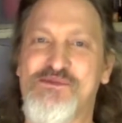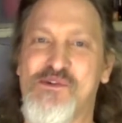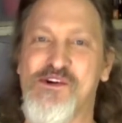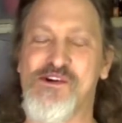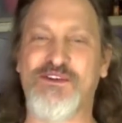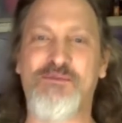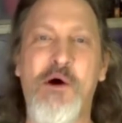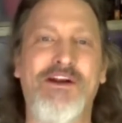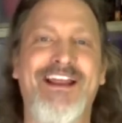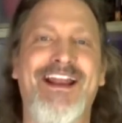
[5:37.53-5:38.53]
world.
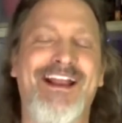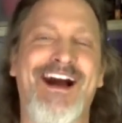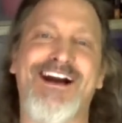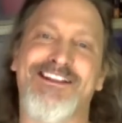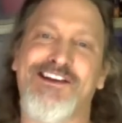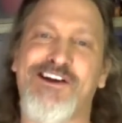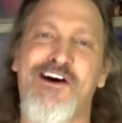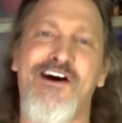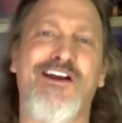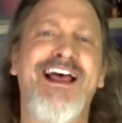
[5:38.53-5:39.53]
Poor lady caught in the
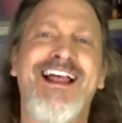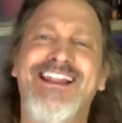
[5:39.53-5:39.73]
car.